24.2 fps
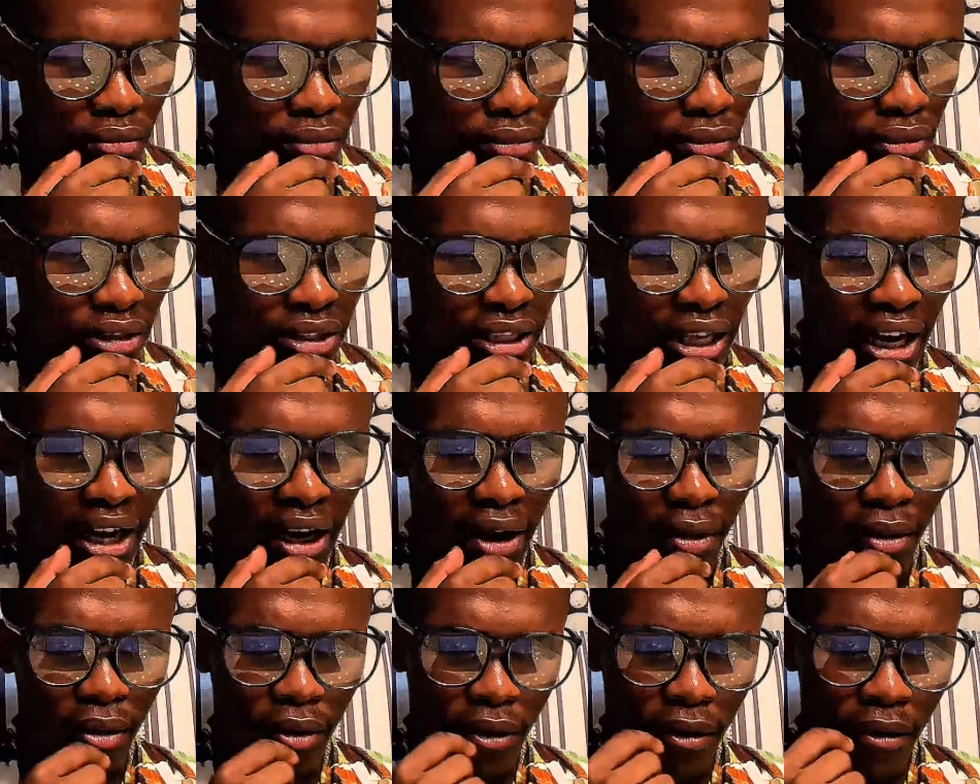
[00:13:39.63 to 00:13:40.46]

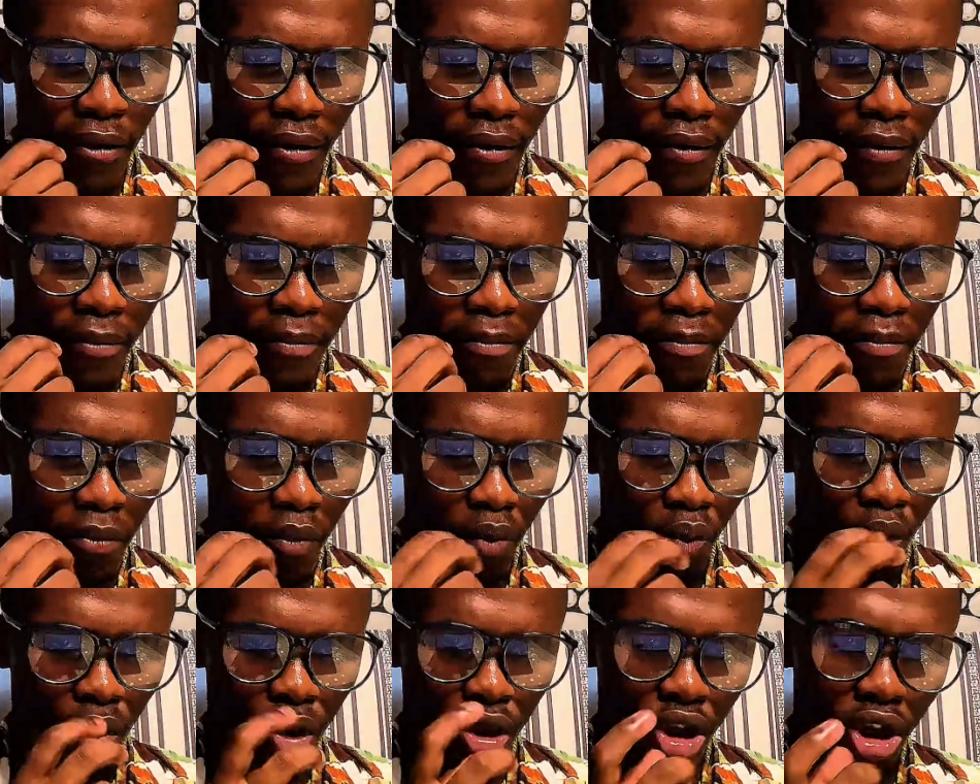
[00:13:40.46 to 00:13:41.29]
Now,
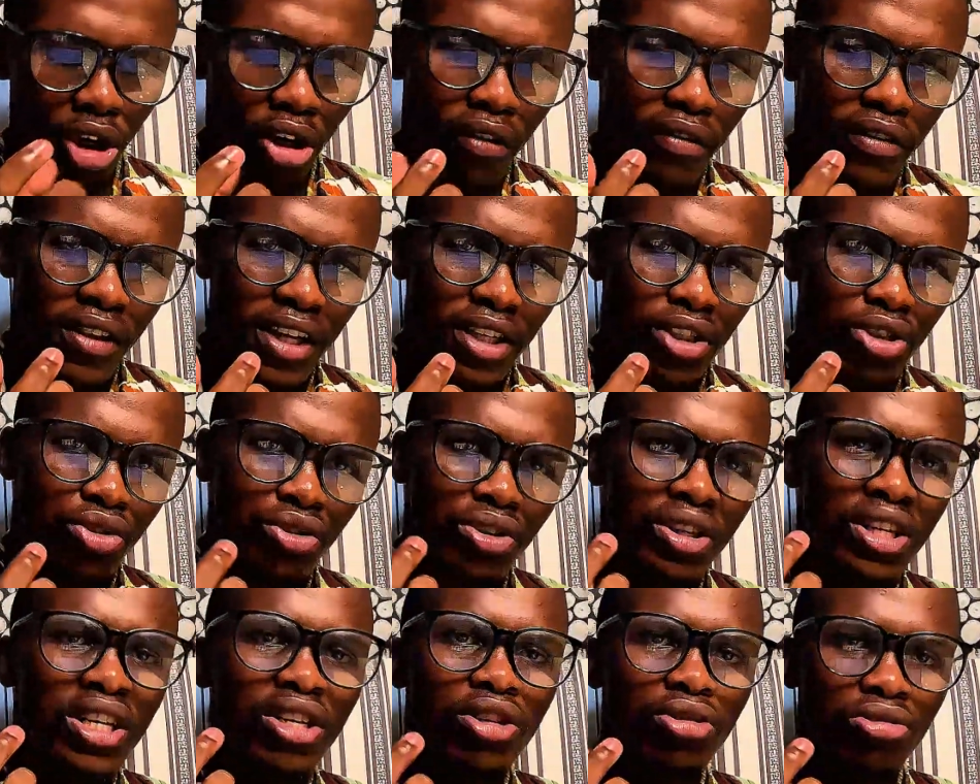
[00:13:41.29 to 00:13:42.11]
with all of that, you
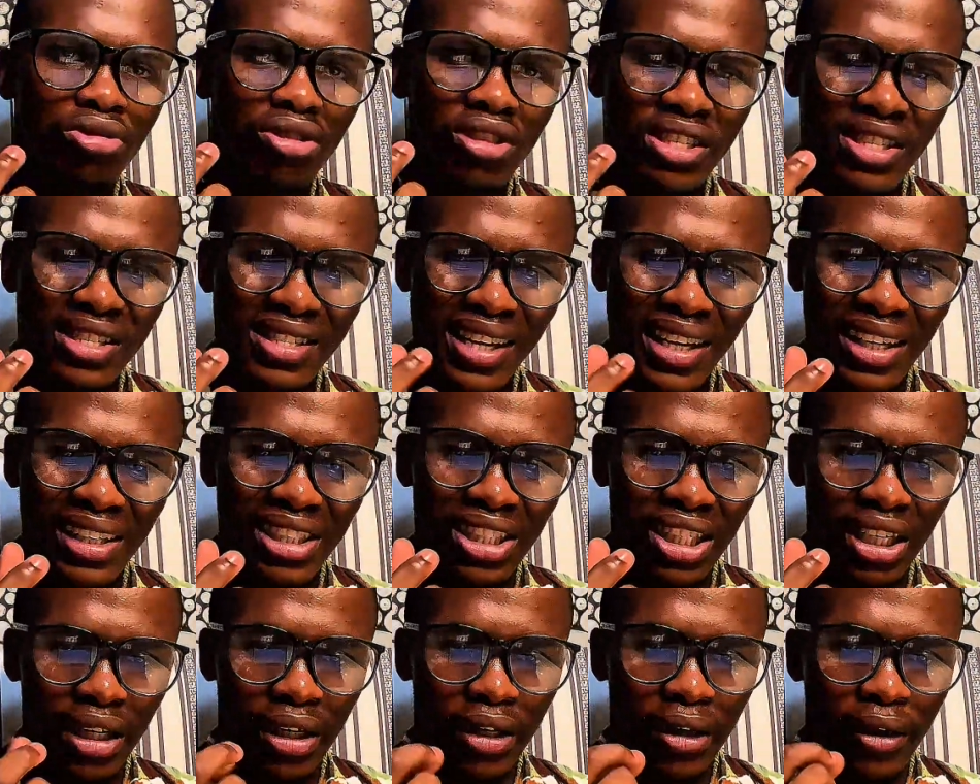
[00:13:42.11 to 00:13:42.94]
need to
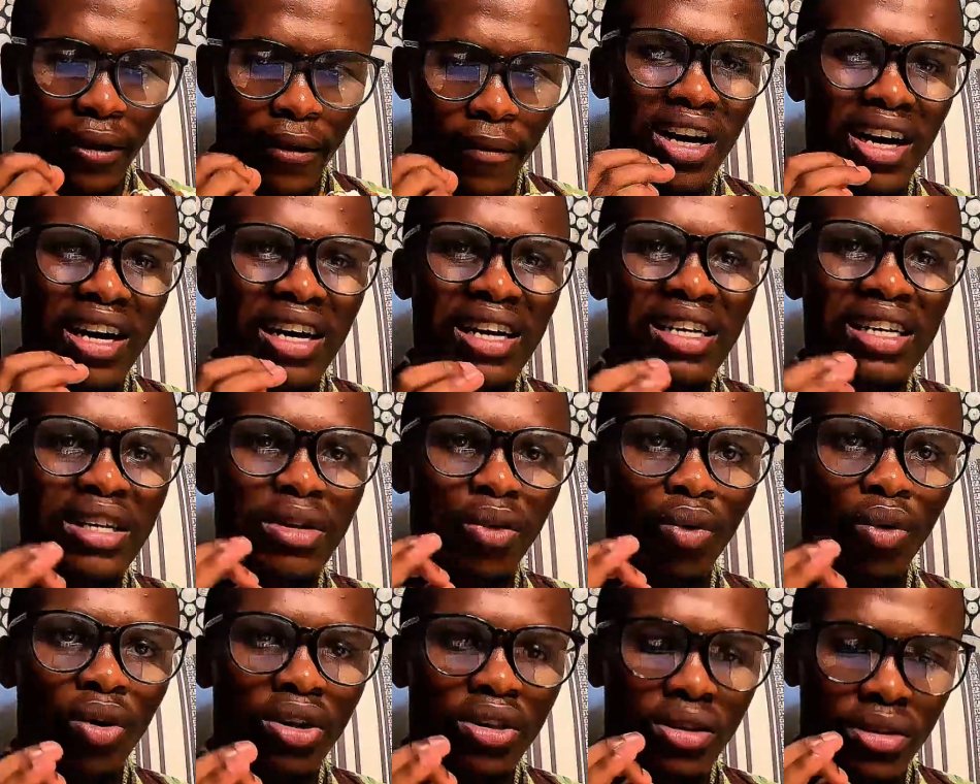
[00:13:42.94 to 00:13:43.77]
structure a
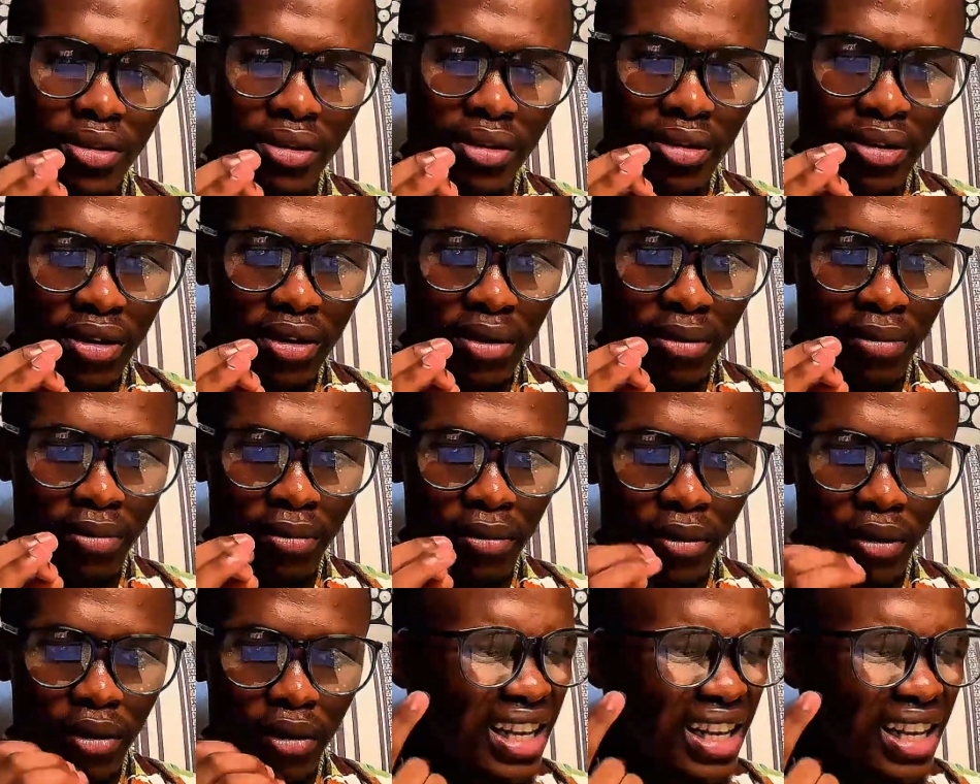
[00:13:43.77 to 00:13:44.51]
reward system,